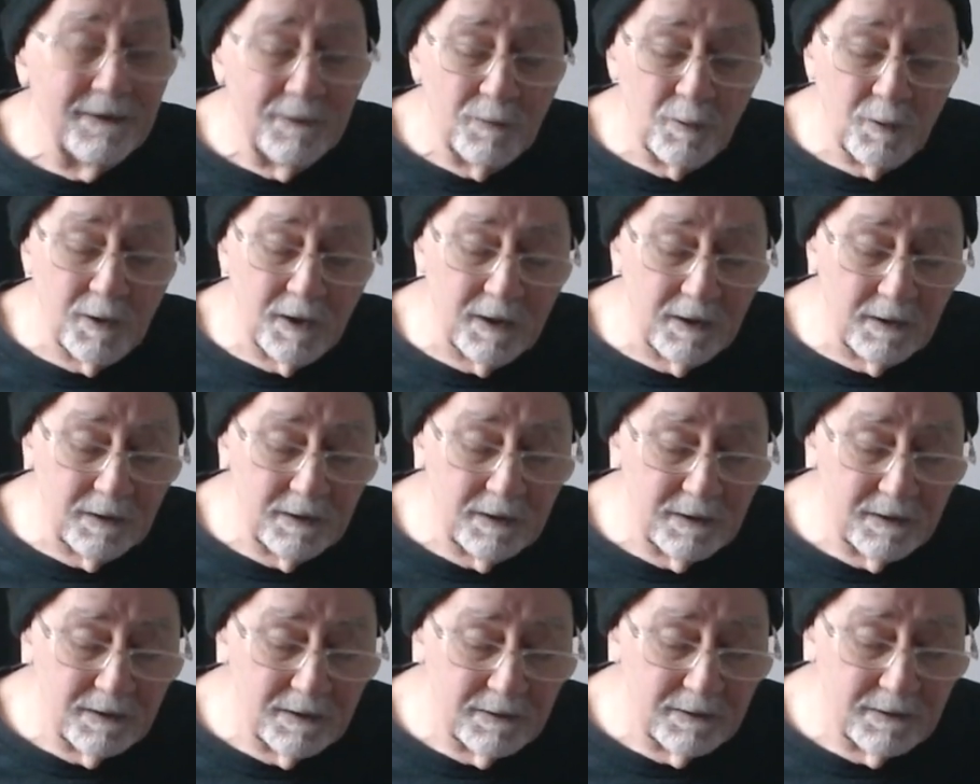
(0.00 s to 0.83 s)
Well,
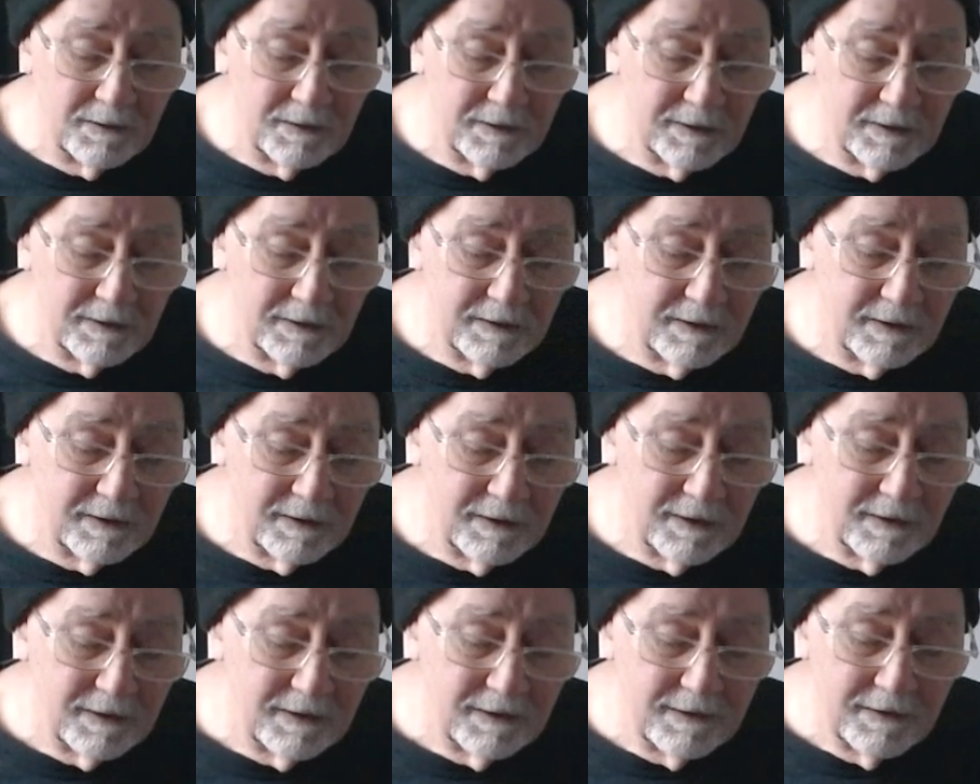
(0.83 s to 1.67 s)

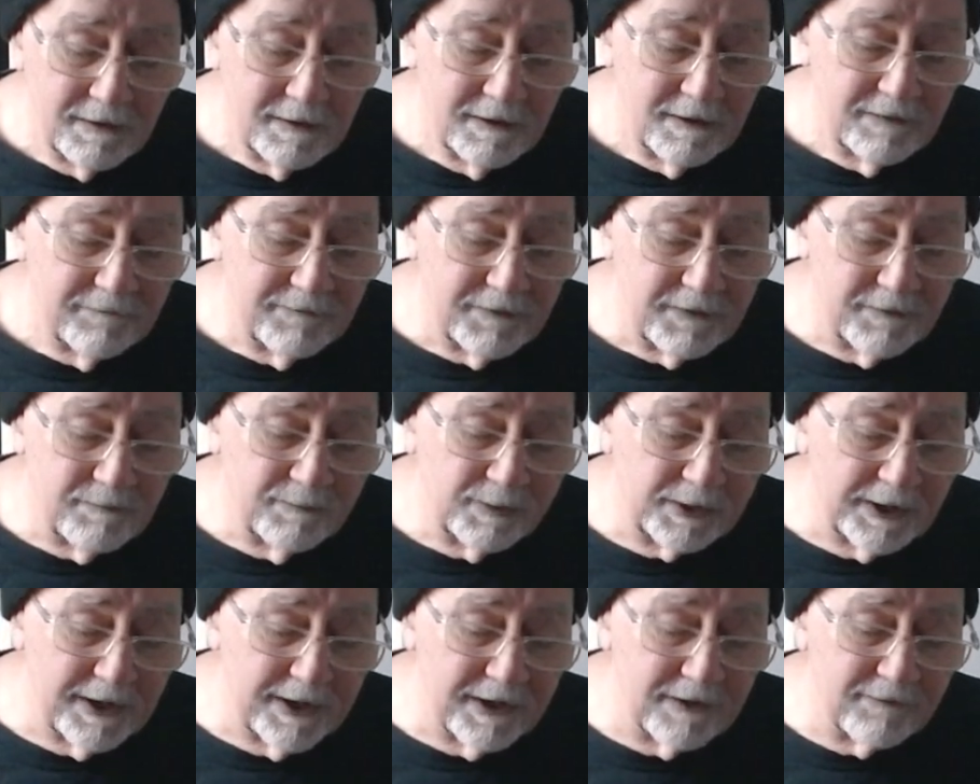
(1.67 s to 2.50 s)
if you're
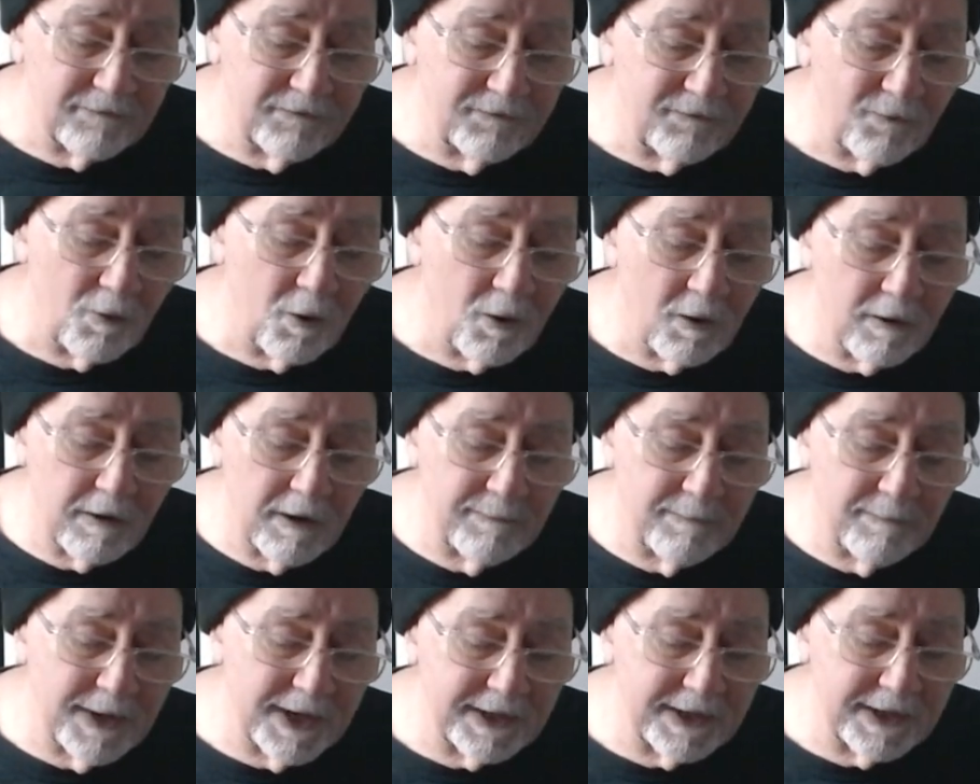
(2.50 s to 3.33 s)
playing 4
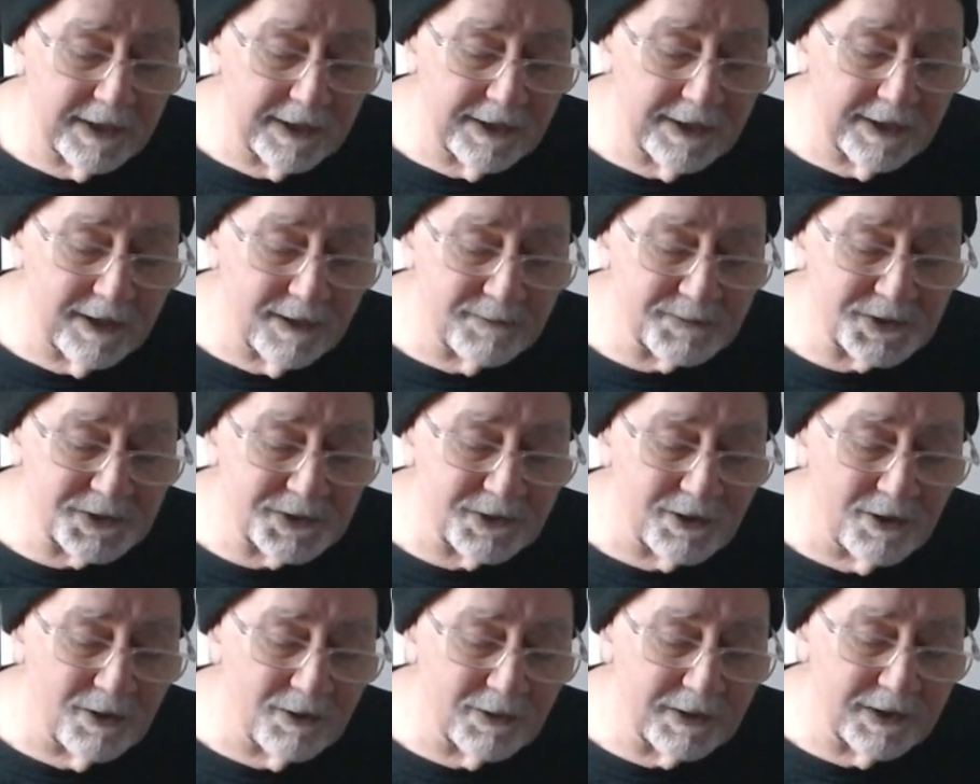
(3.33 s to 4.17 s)
and making an
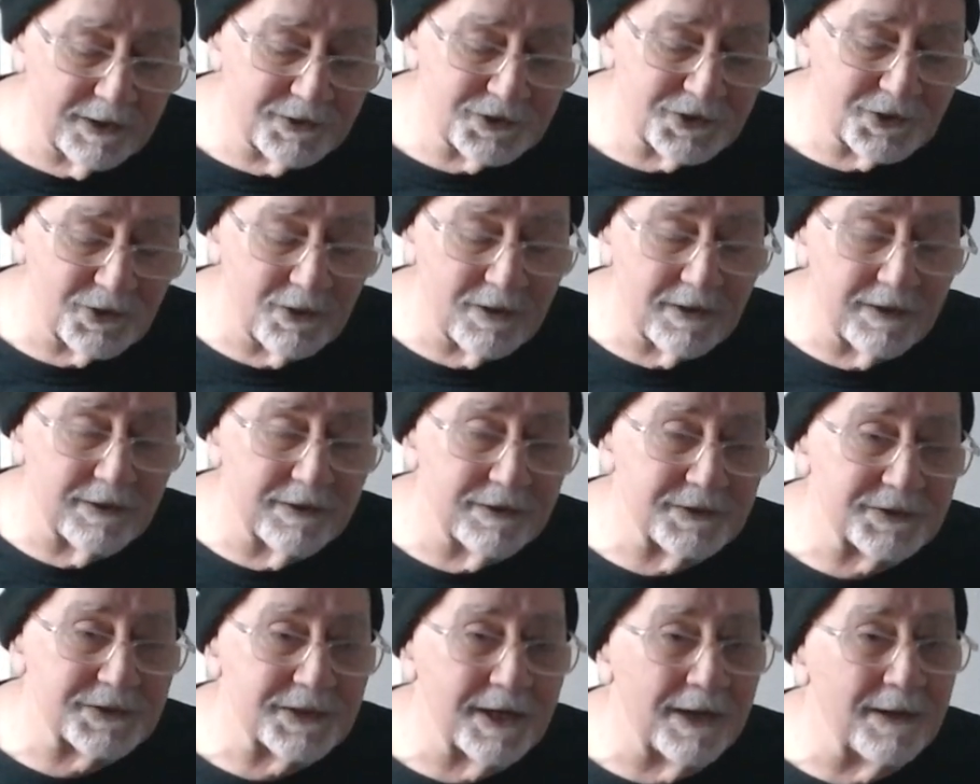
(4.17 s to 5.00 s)
upstroke, it's sort of
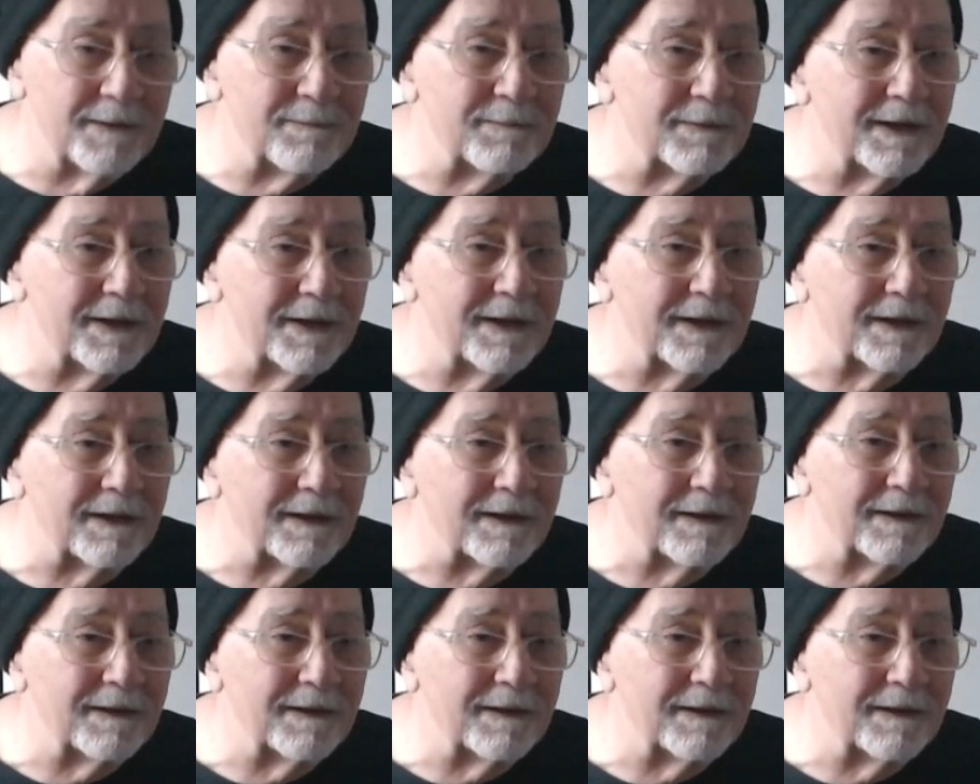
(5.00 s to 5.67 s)
the same thing.